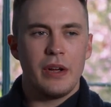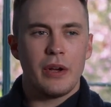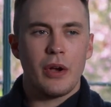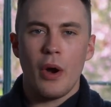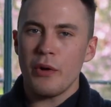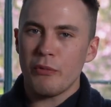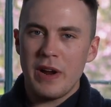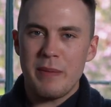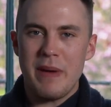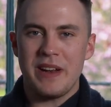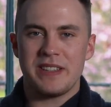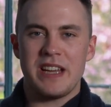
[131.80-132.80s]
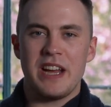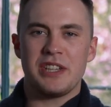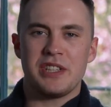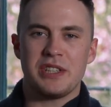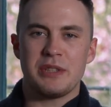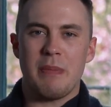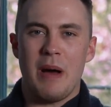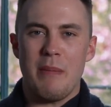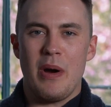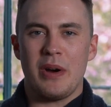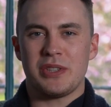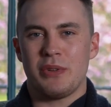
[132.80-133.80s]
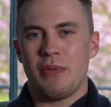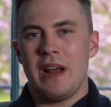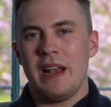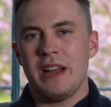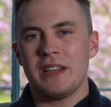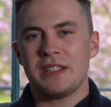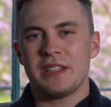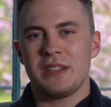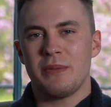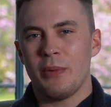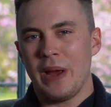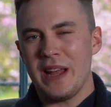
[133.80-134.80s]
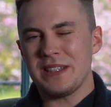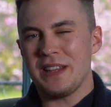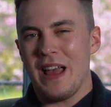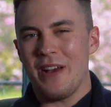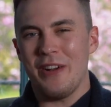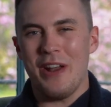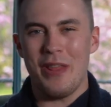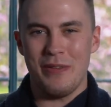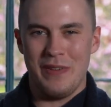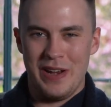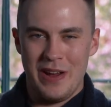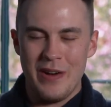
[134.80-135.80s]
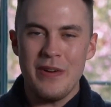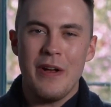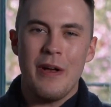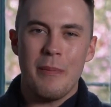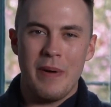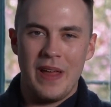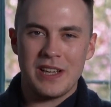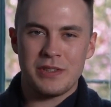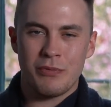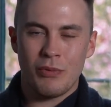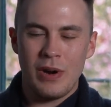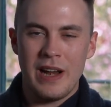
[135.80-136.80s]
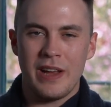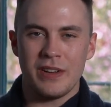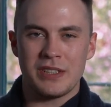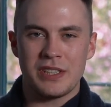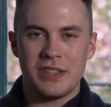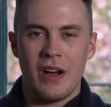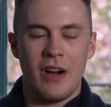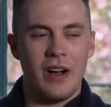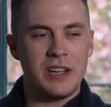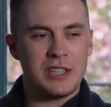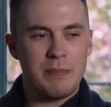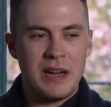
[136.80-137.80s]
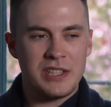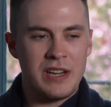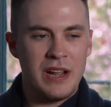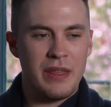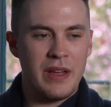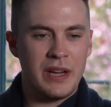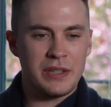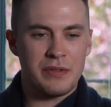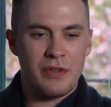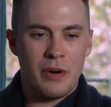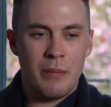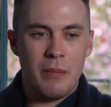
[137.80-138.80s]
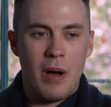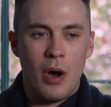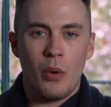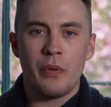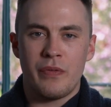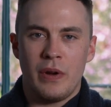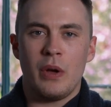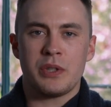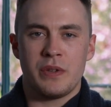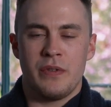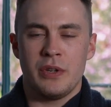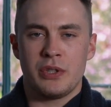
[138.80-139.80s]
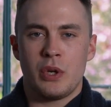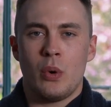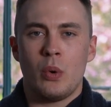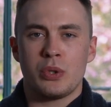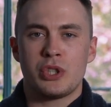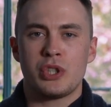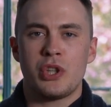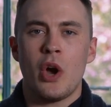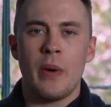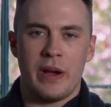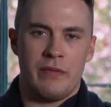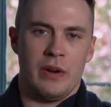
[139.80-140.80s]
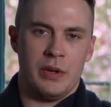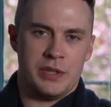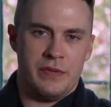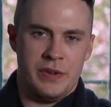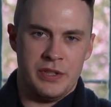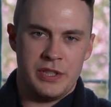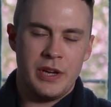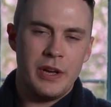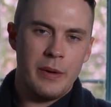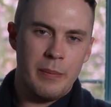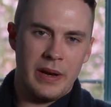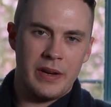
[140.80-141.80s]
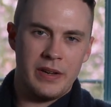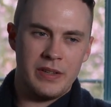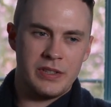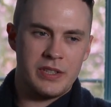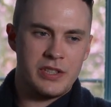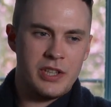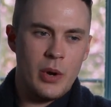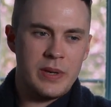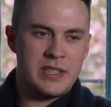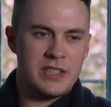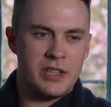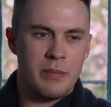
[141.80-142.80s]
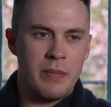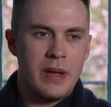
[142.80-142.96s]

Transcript: Go and read Meditations by Marcus Aurelius. We'll get into that in another video, but that's a really good start, especially things from old philosophers or Stoic philosophers, because Stoicism